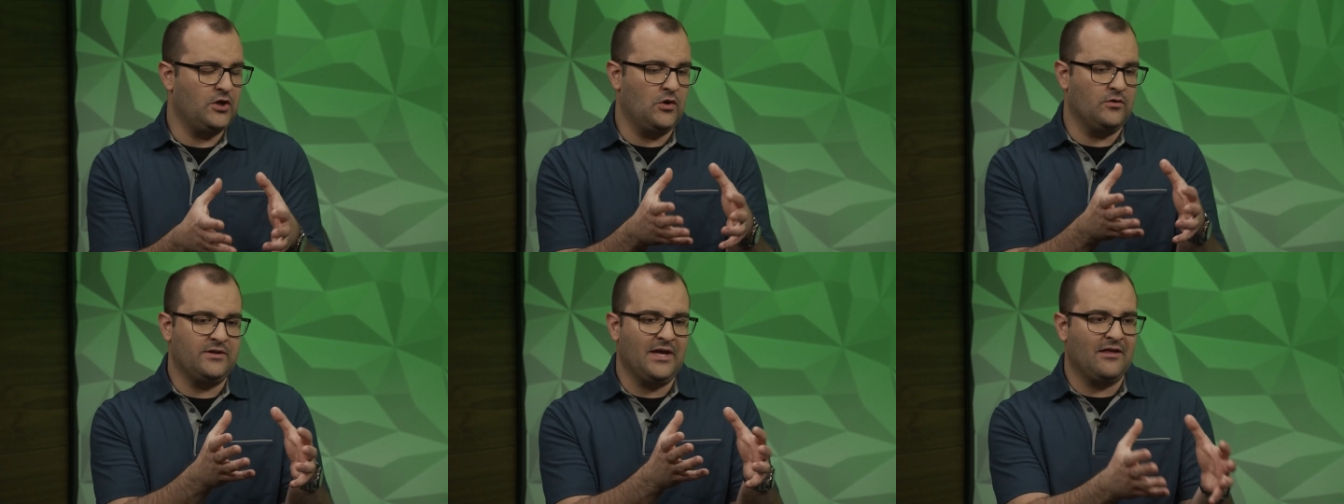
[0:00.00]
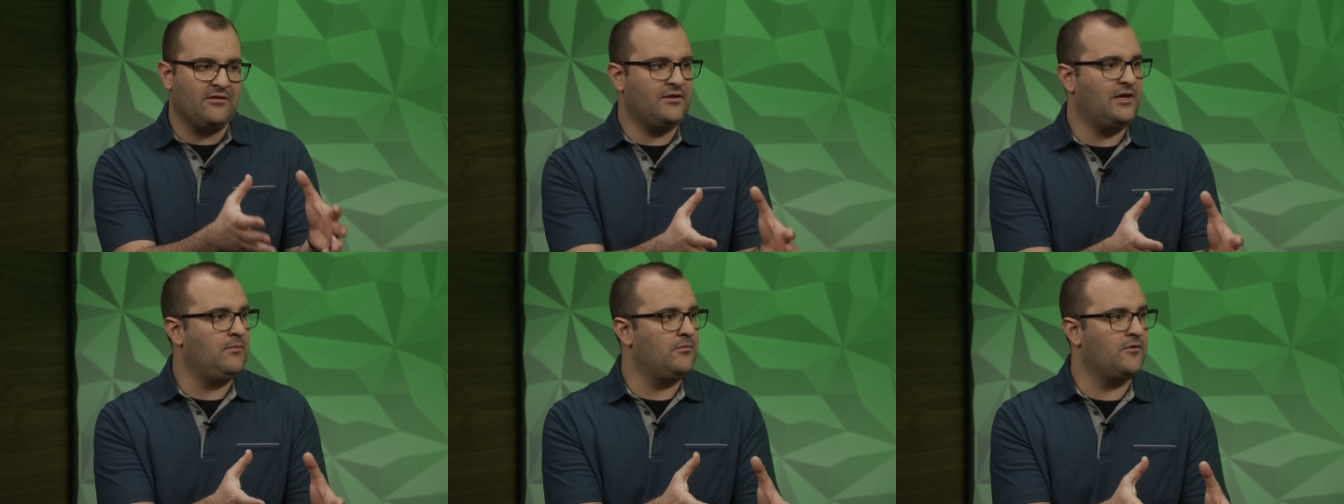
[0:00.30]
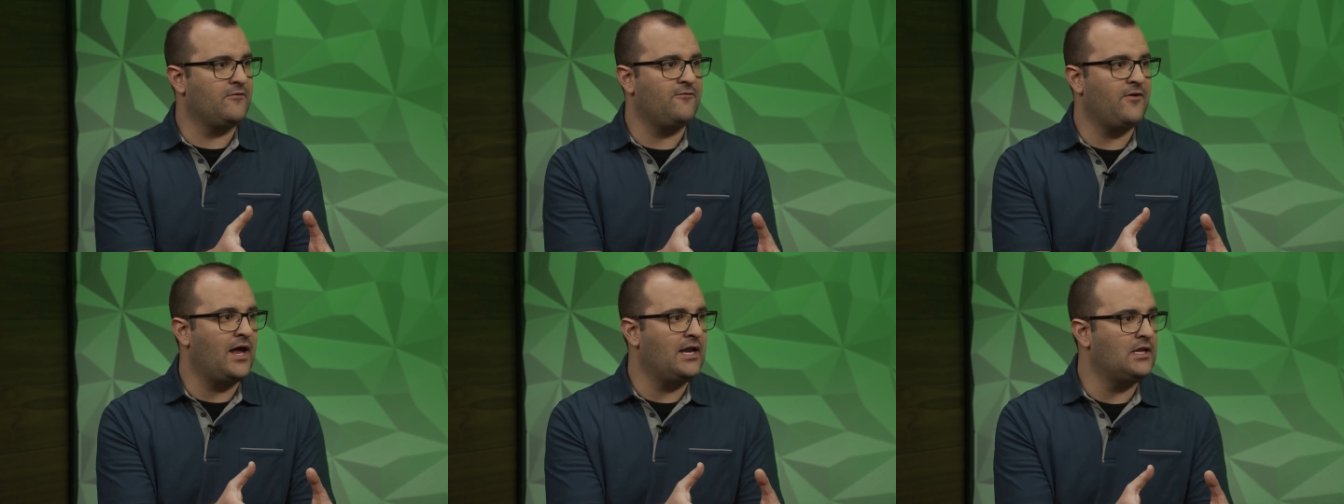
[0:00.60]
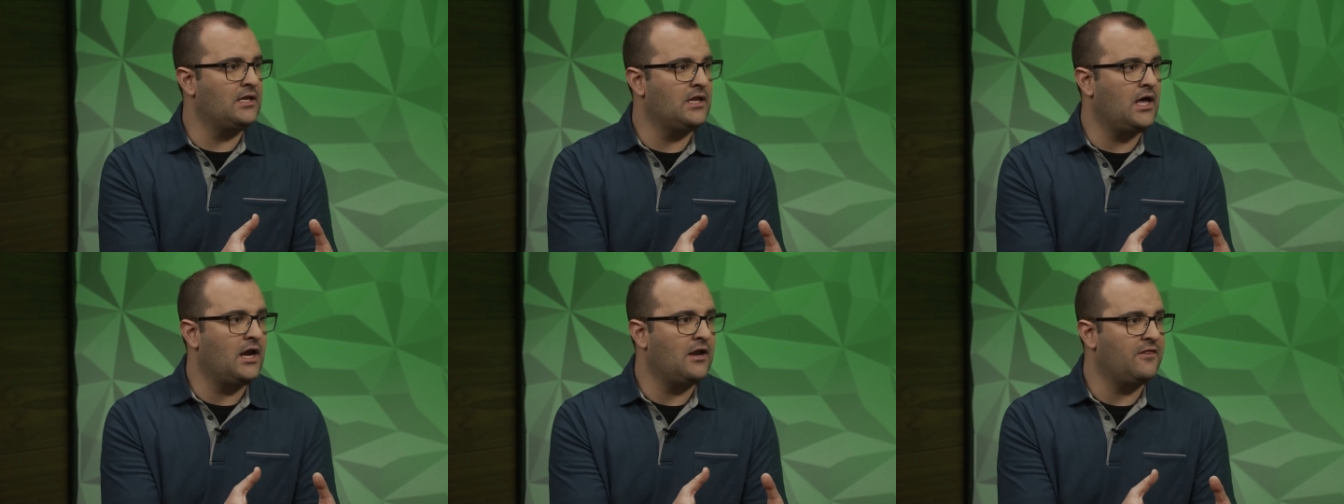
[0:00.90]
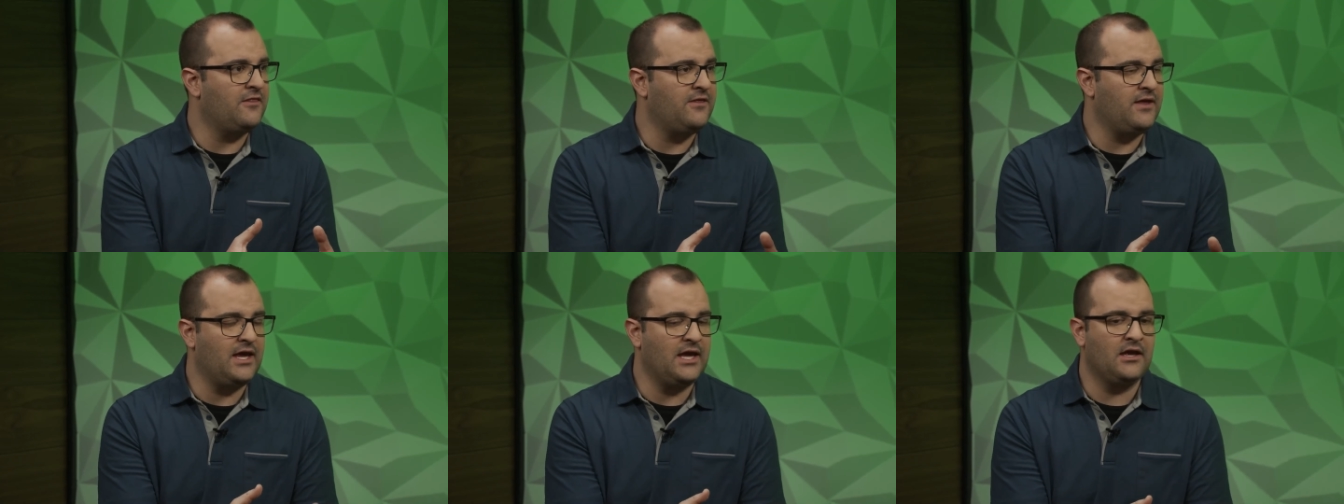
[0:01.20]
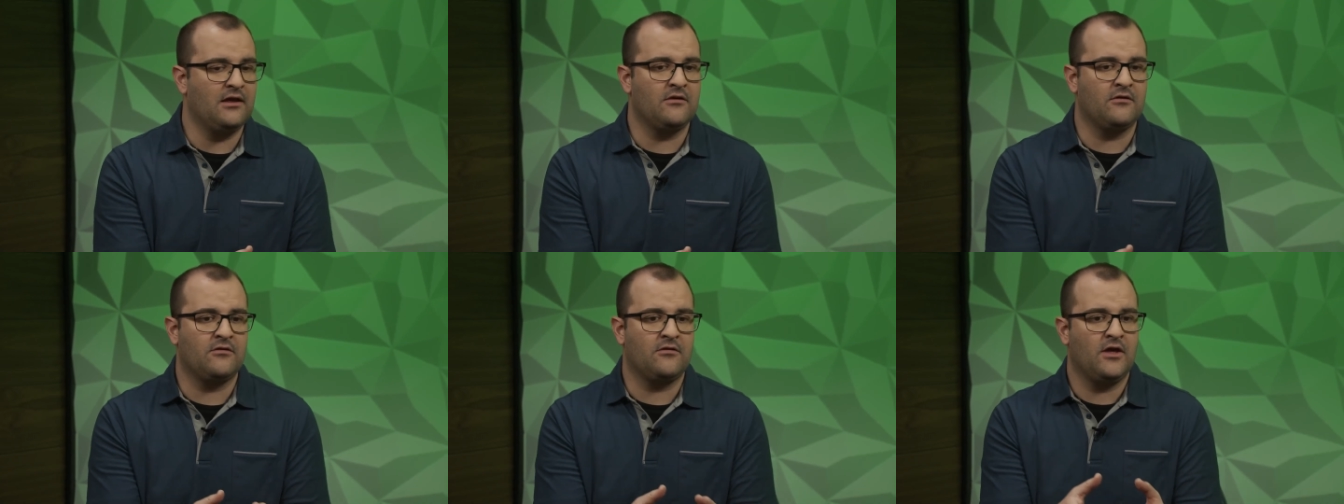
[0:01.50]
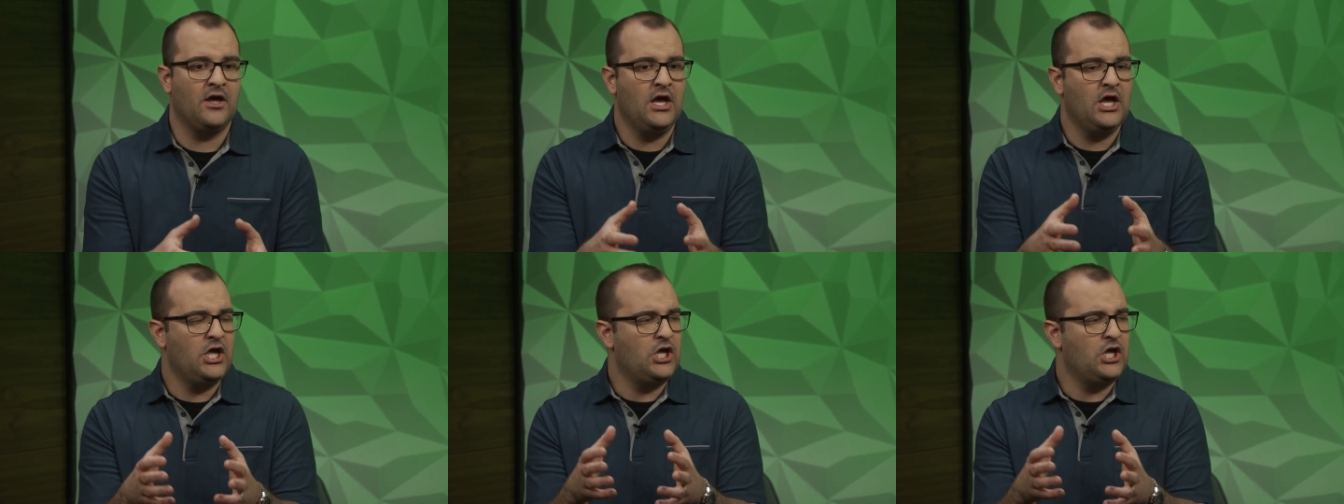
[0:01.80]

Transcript: know test teams are finding a lot of things.